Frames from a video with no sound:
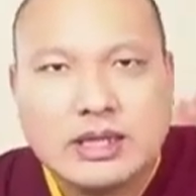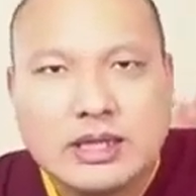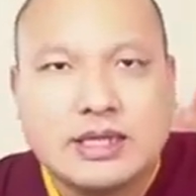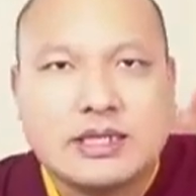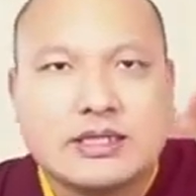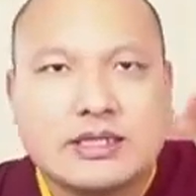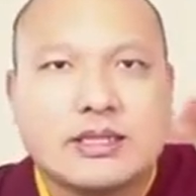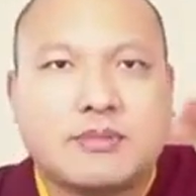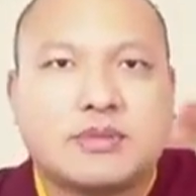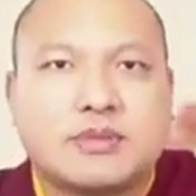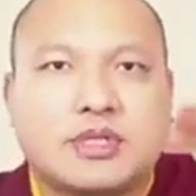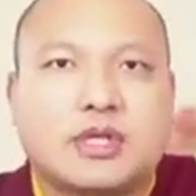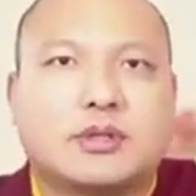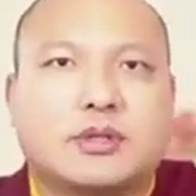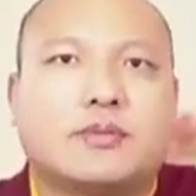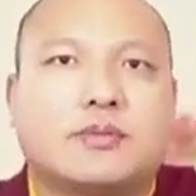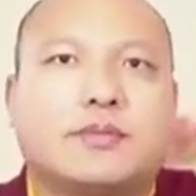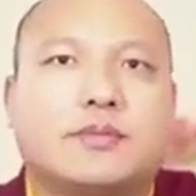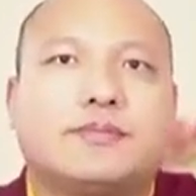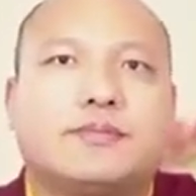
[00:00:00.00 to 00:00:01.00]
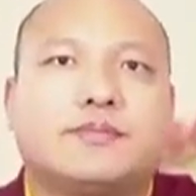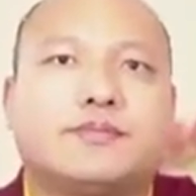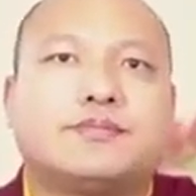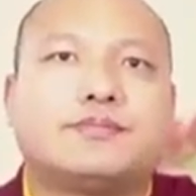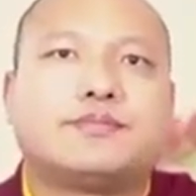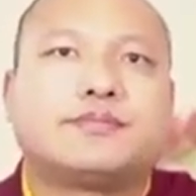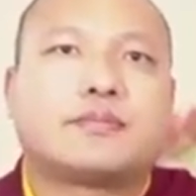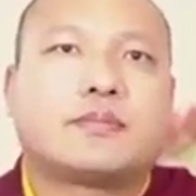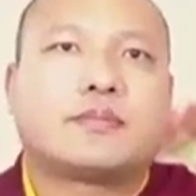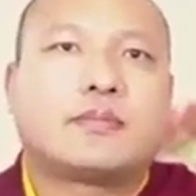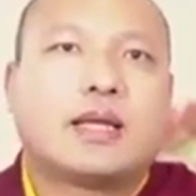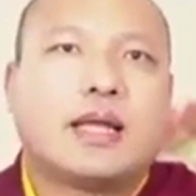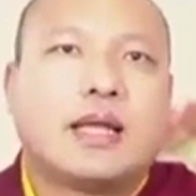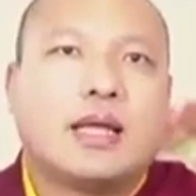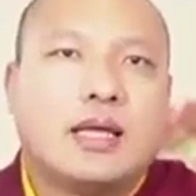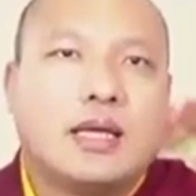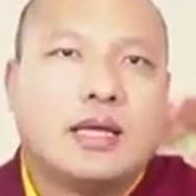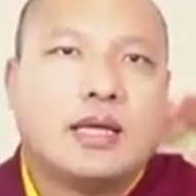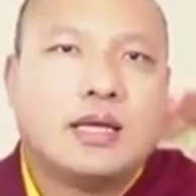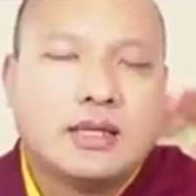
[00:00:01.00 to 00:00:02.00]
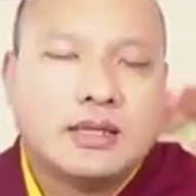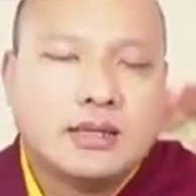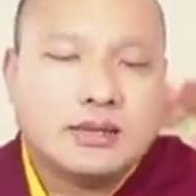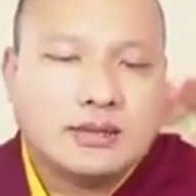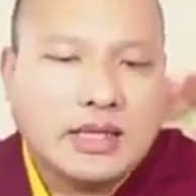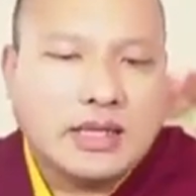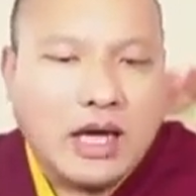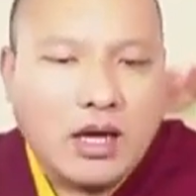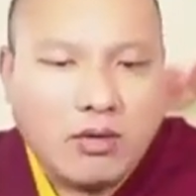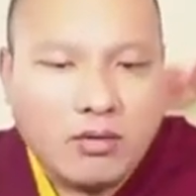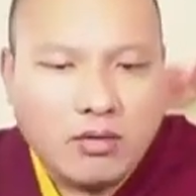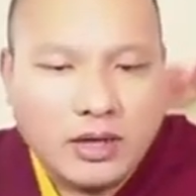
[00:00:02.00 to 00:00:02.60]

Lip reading: this very clearly.